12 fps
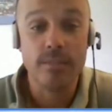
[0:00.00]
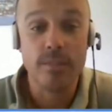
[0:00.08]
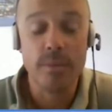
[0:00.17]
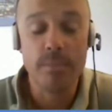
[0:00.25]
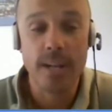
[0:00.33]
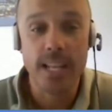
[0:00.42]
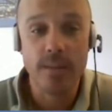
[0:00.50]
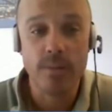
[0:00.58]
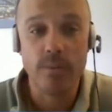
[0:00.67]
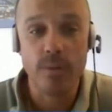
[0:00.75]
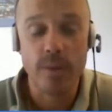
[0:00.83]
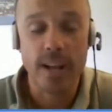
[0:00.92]
remember, Lee,
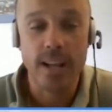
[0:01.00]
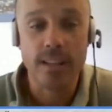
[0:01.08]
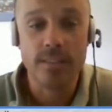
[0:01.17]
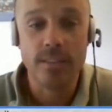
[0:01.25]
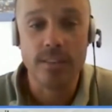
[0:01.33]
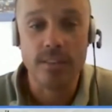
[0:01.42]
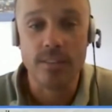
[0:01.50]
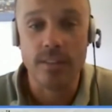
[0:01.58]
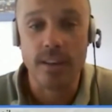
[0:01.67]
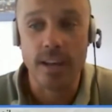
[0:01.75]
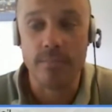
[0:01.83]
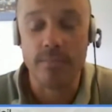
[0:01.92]
when we went out to
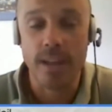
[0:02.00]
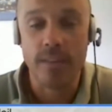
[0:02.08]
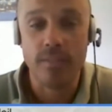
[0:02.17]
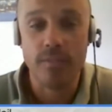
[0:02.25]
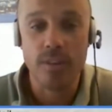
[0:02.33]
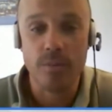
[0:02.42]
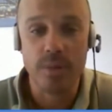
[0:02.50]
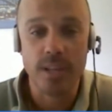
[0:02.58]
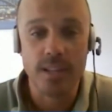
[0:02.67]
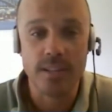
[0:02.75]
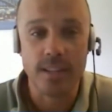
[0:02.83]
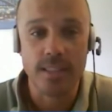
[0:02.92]
have a few
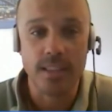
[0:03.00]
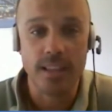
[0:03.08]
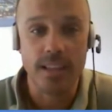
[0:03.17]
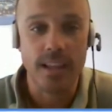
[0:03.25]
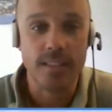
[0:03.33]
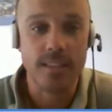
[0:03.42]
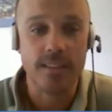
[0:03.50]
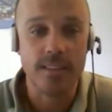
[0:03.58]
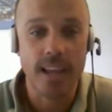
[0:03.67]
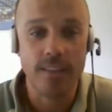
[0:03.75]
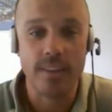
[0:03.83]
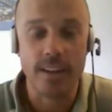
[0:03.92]
beers at the tavern,